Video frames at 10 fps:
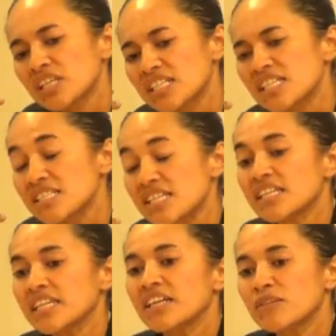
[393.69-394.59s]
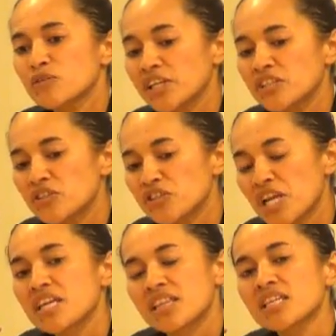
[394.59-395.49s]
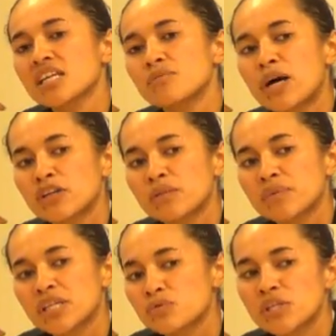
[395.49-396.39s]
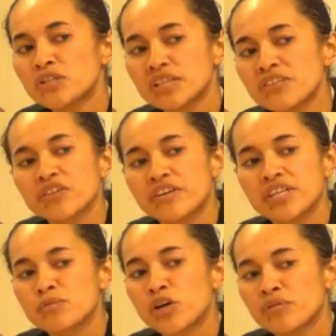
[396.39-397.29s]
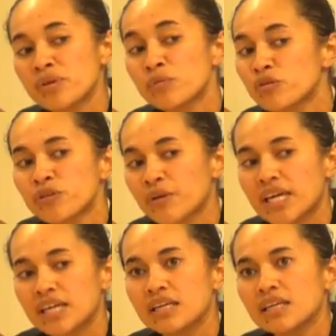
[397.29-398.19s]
And just sitting here, I'm starting to shake thinking about it because we don't live there anymore. We moved away.